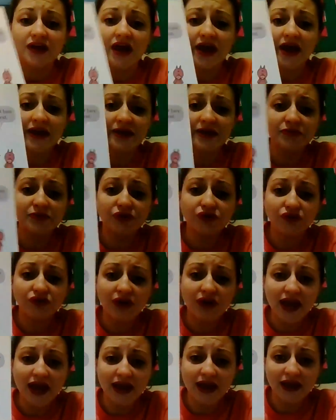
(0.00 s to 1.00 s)
I am
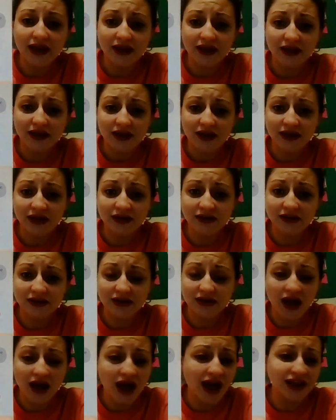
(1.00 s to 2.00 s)
gray and
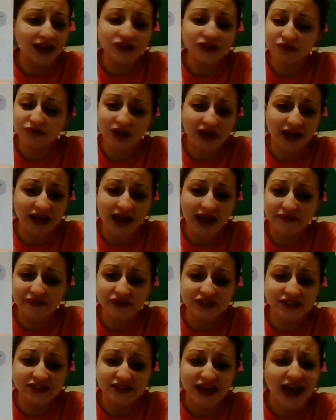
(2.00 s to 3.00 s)
I do not have
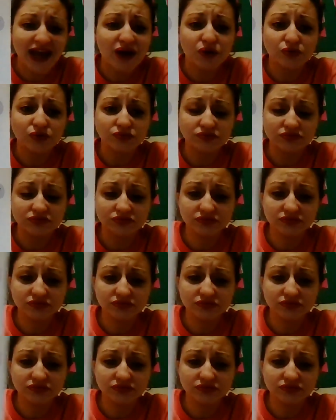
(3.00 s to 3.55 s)
a snout.